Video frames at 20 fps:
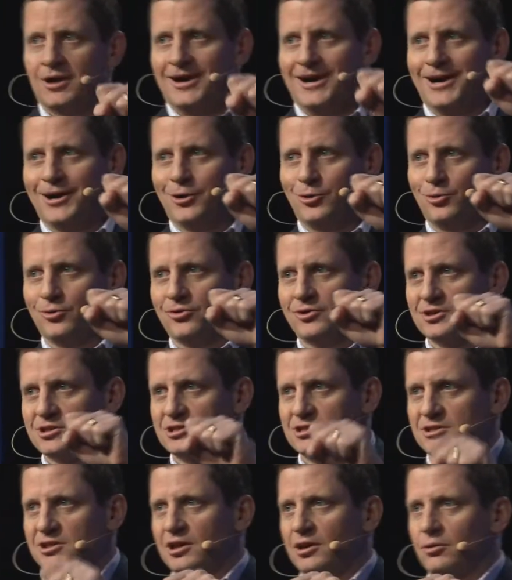I hold the
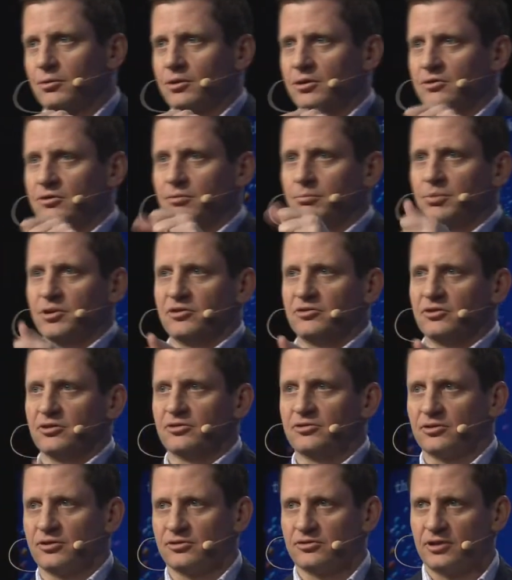secret to
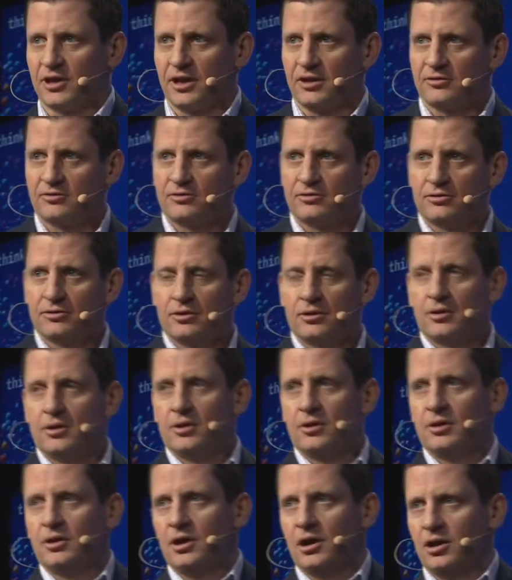business success,
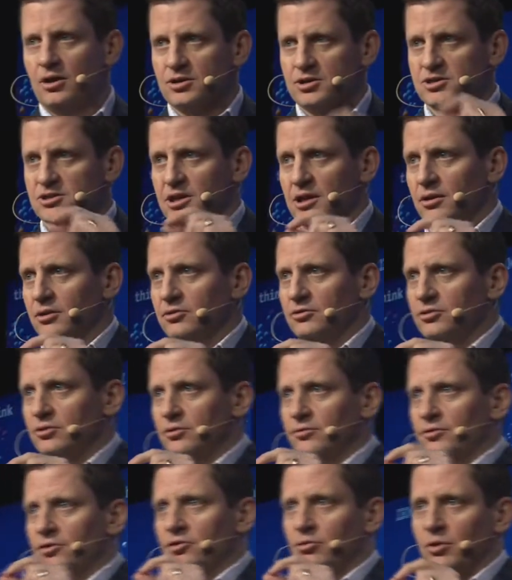and I'll sell it to
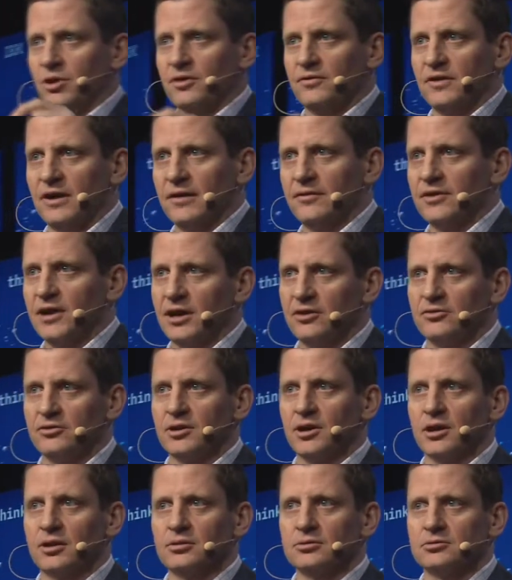you for
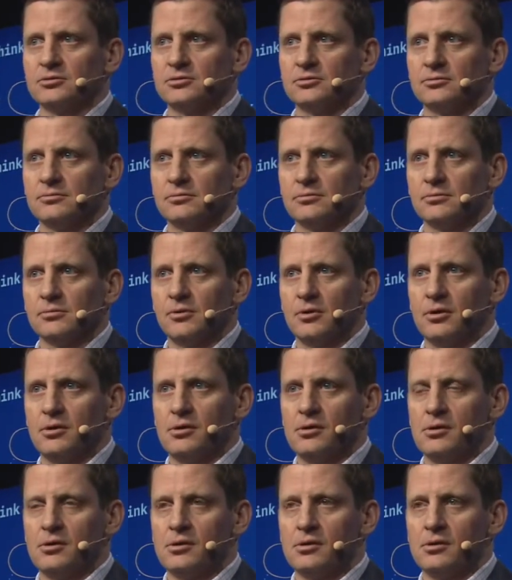$25,000.
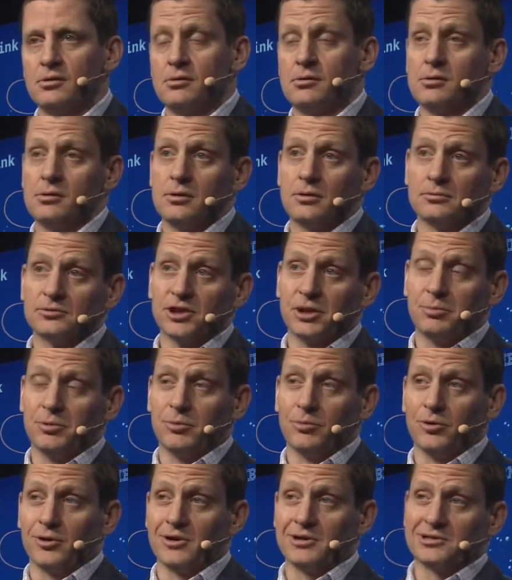J.P.
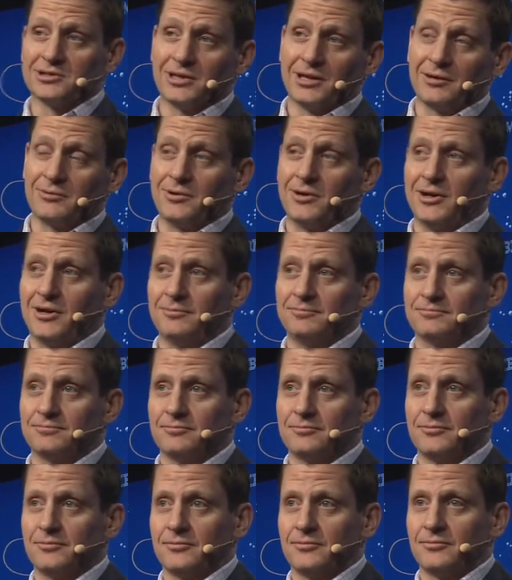Morgan's like, Well,
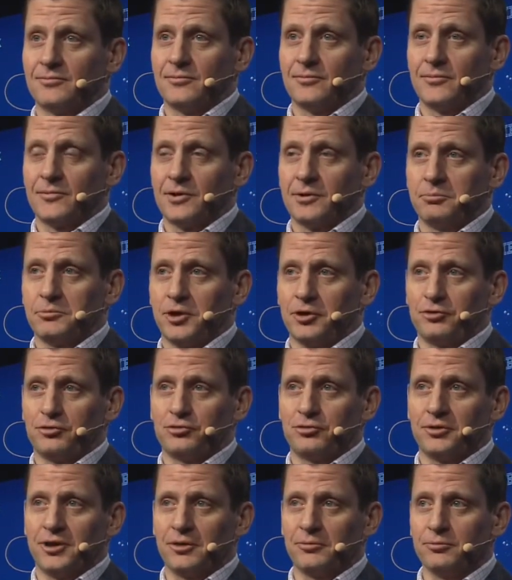not
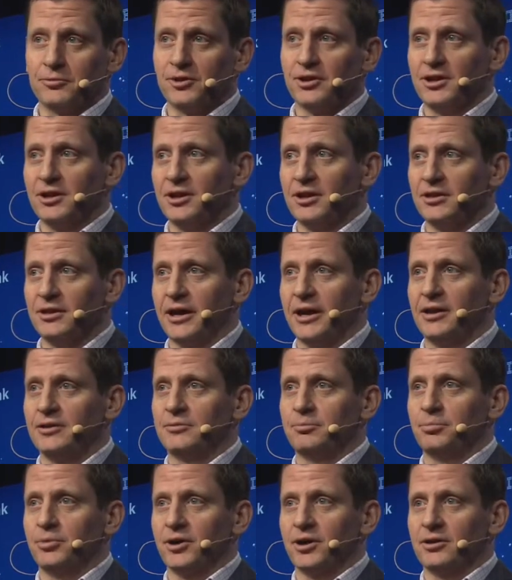sure I really need
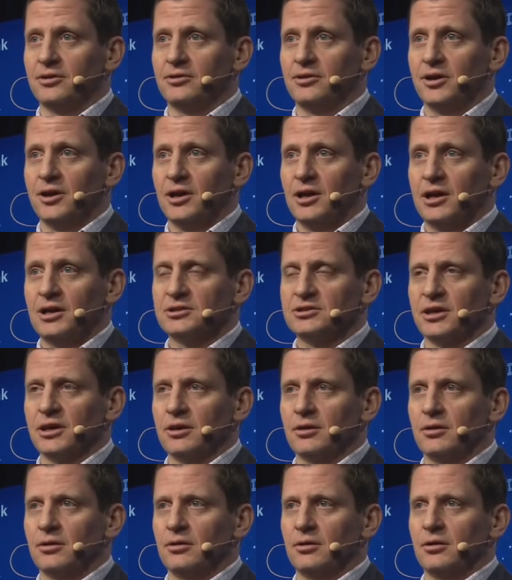that, but he's like,